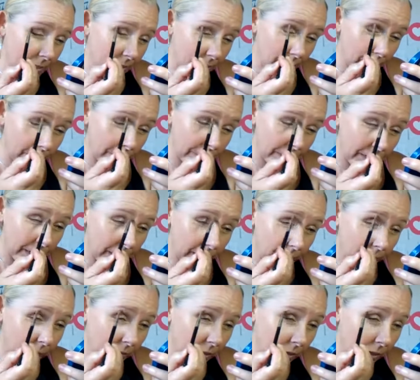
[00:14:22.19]
So
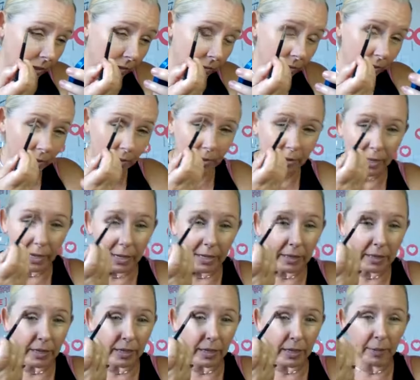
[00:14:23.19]
very, very
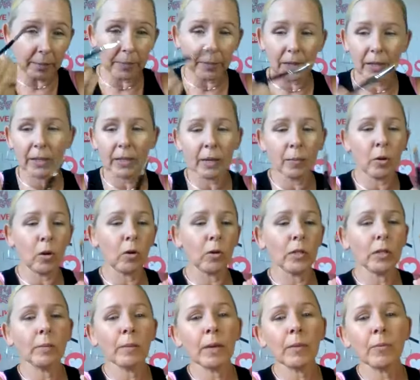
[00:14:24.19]
lightly, and I'm
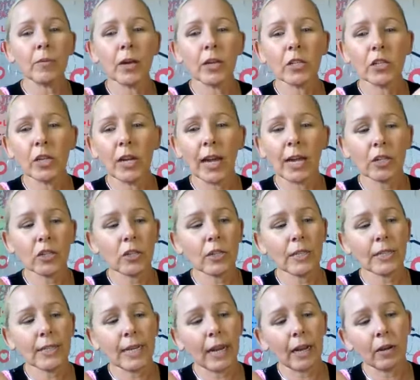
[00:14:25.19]
holding my brush actually
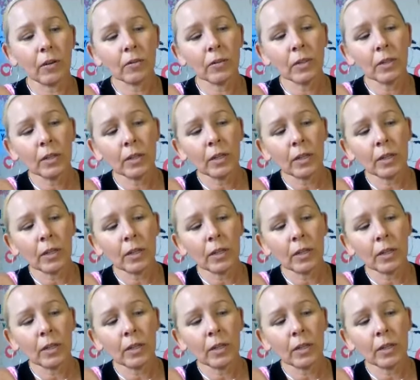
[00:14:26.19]
down.